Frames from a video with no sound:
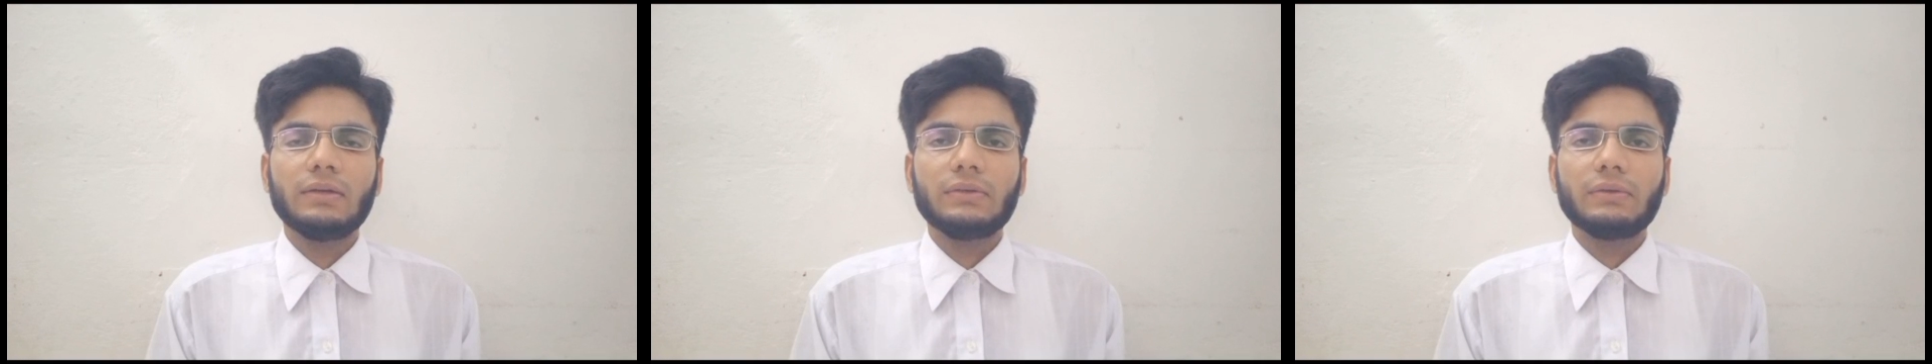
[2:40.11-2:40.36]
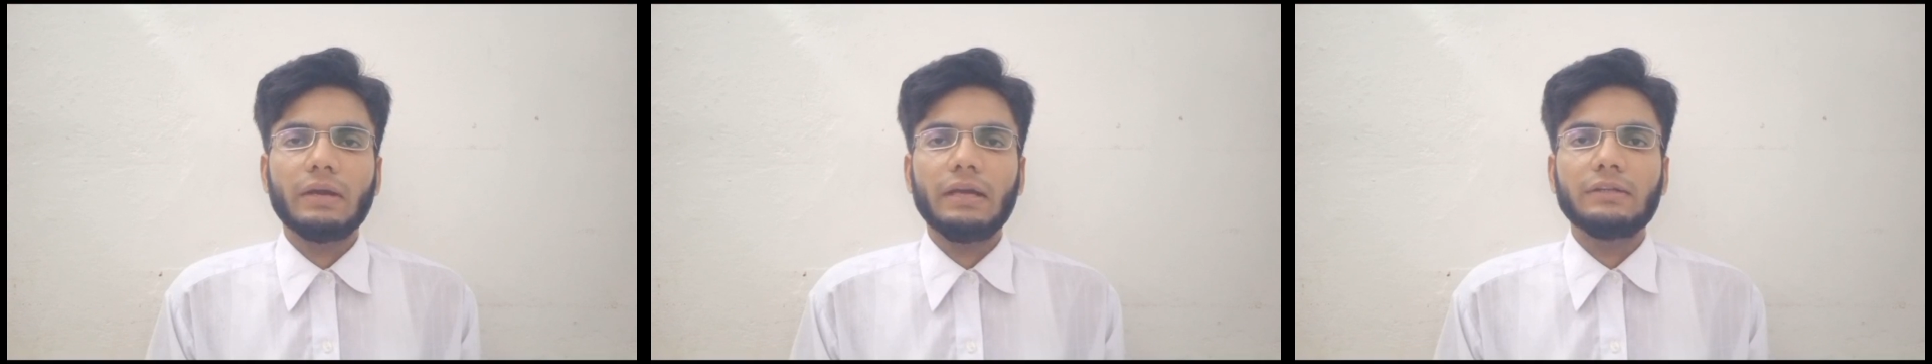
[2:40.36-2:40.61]

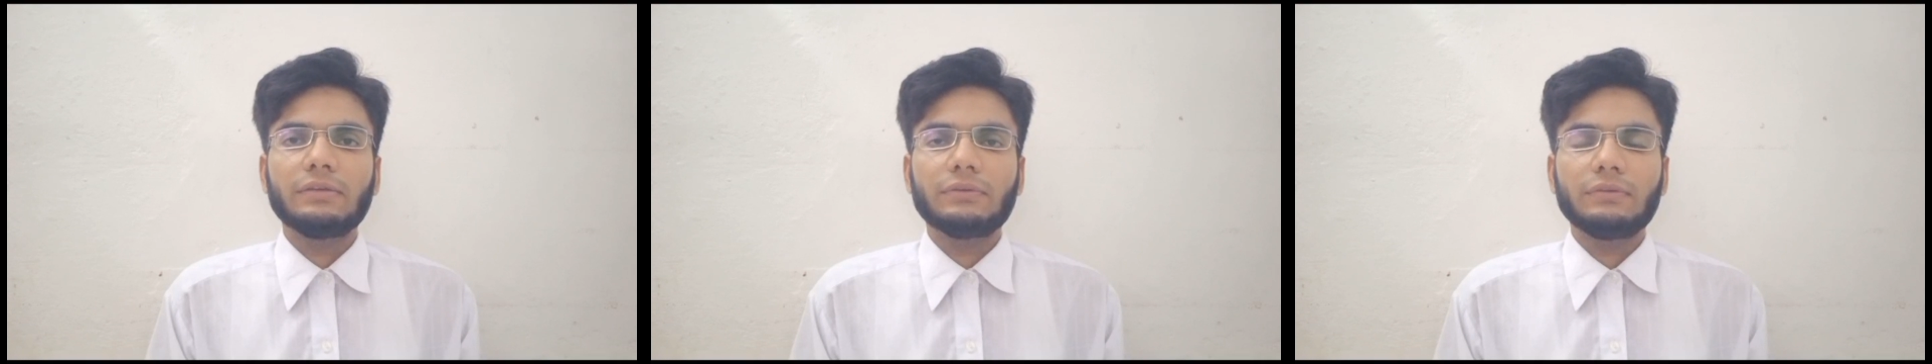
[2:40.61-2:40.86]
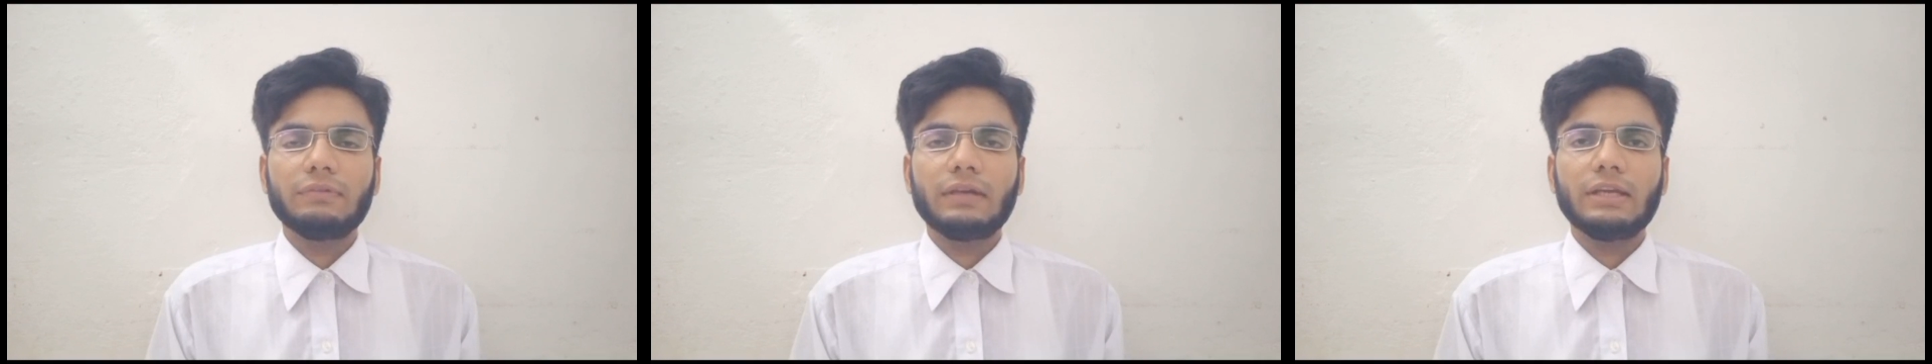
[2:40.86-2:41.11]
to get the
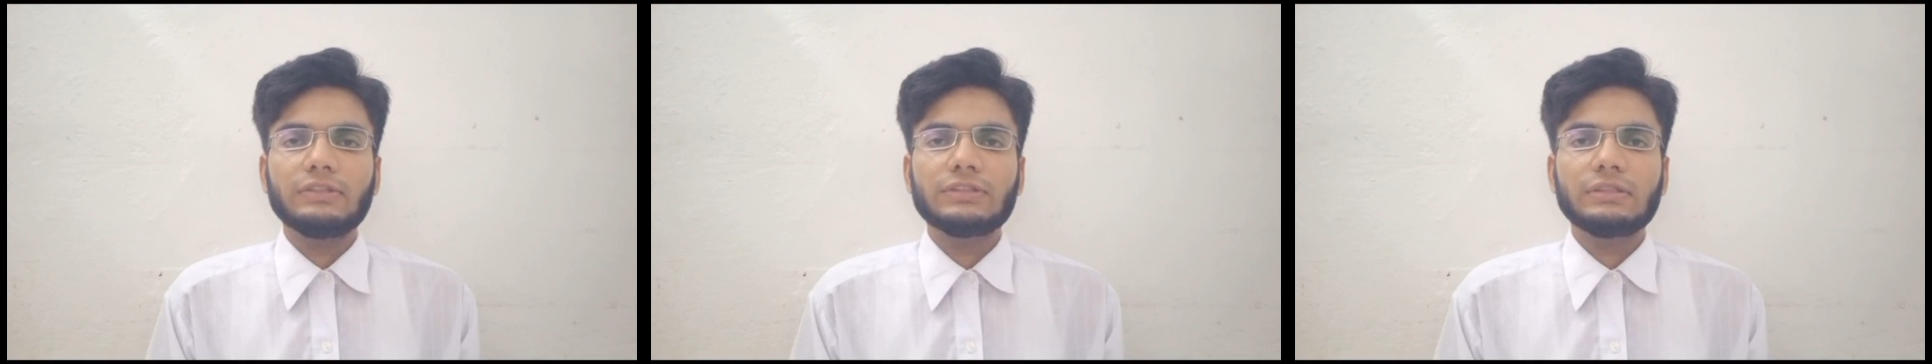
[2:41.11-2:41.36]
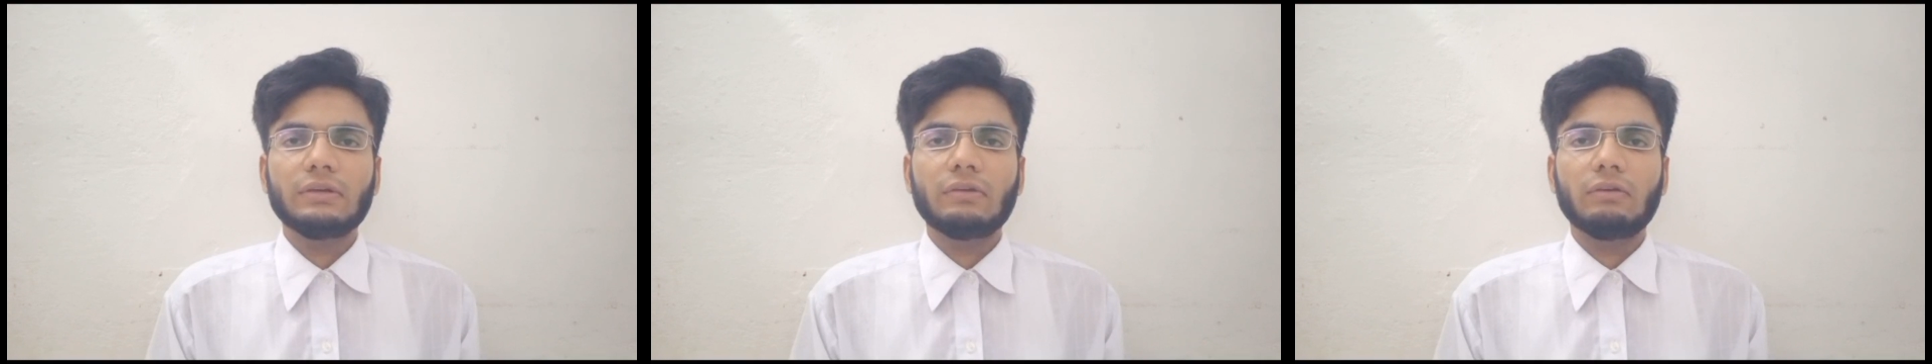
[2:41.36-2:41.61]

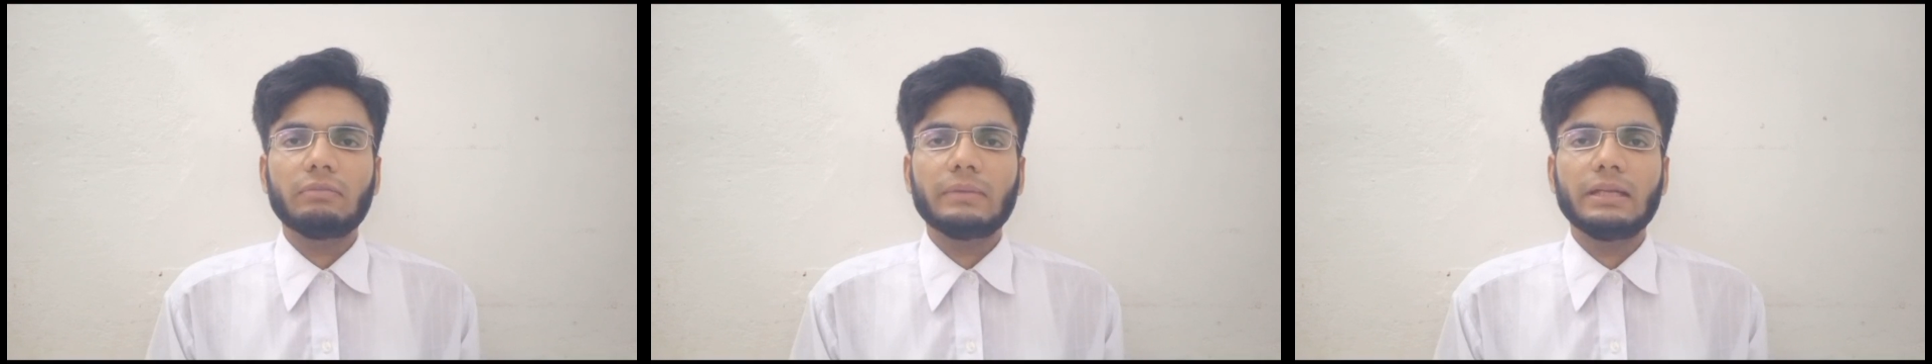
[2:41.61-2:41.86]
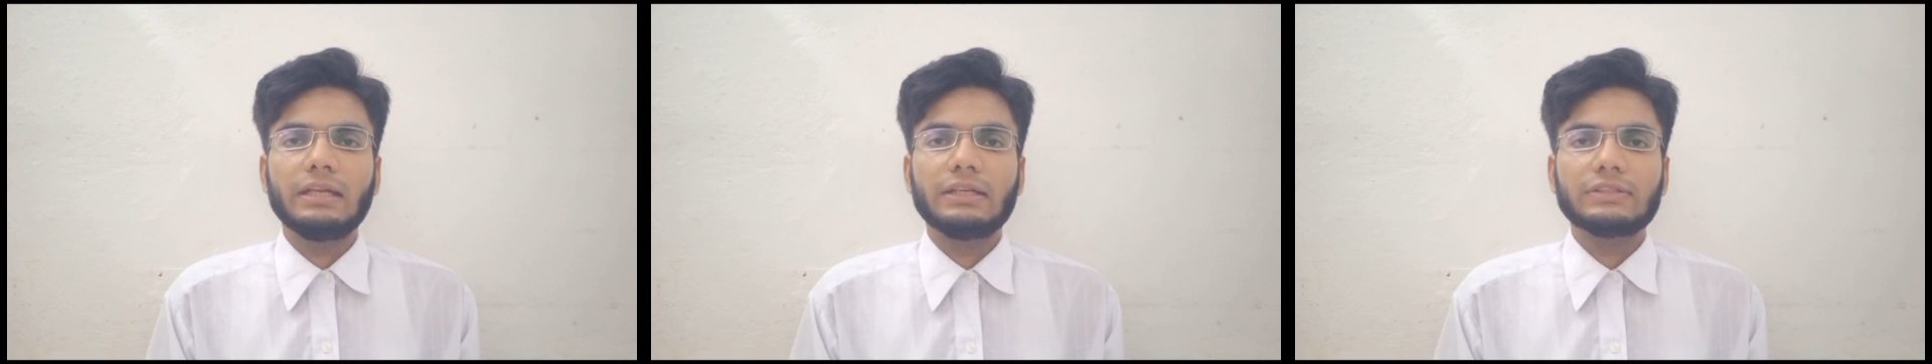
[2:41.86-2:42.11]
notification of my
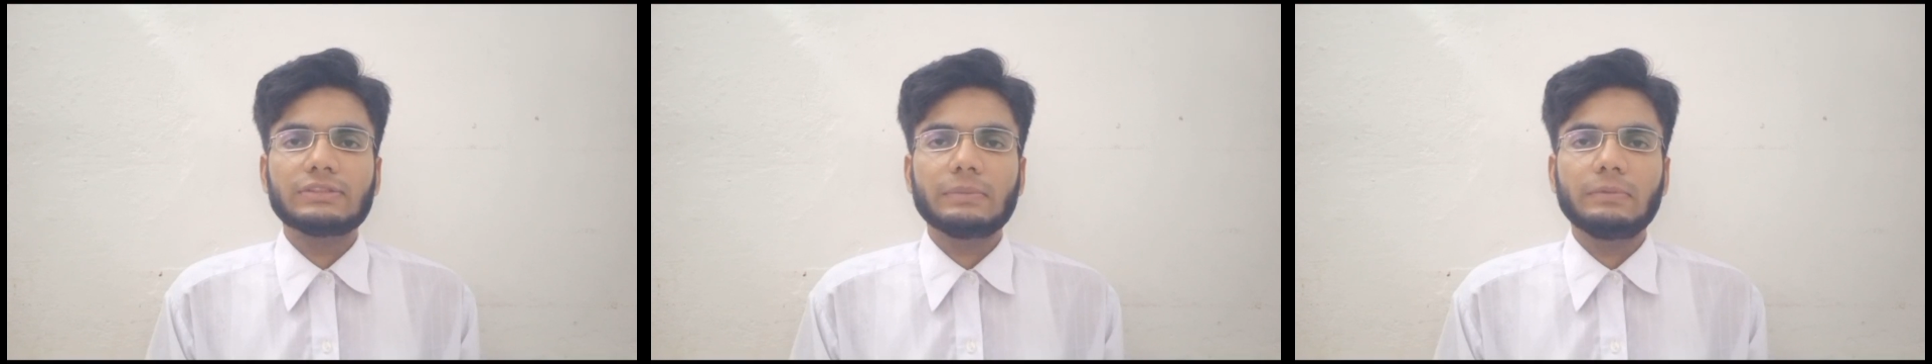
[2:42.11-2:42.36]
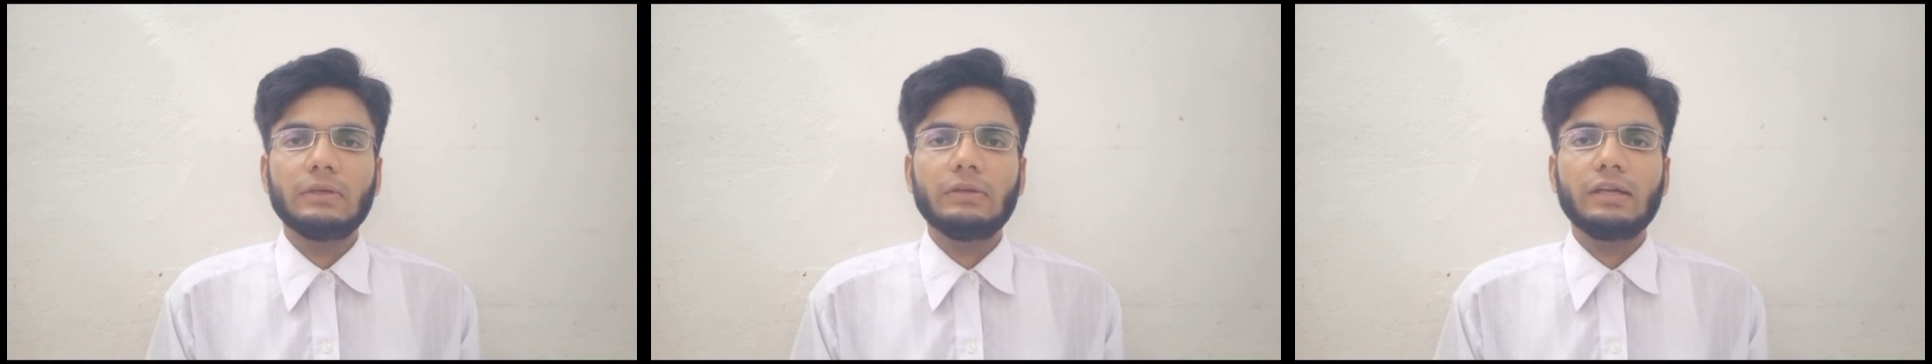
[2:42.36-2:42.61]
latest
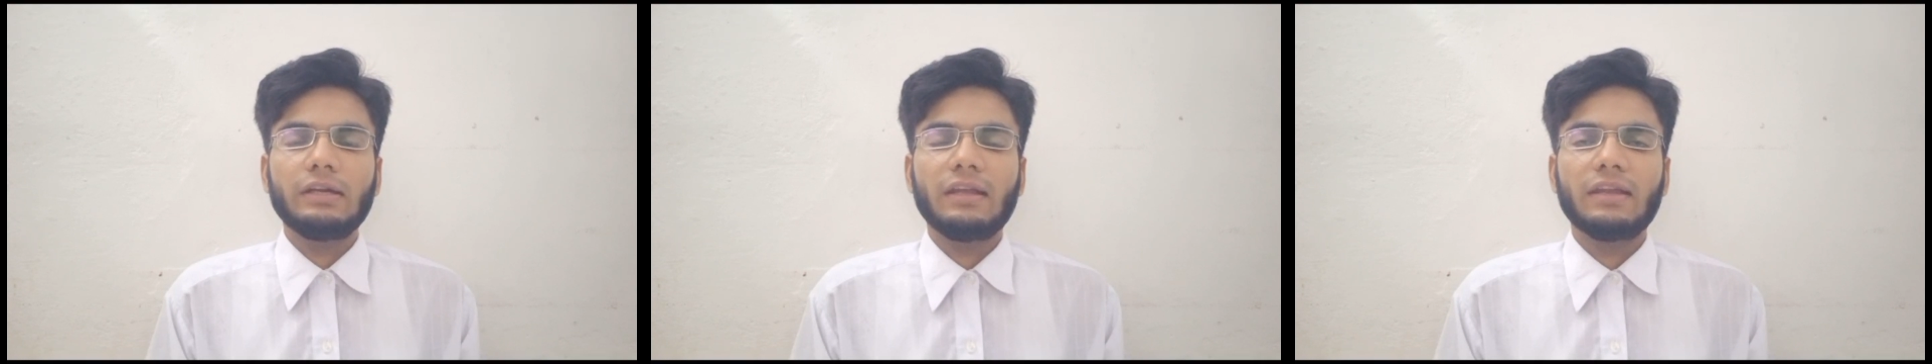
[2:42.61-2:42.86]
uploaded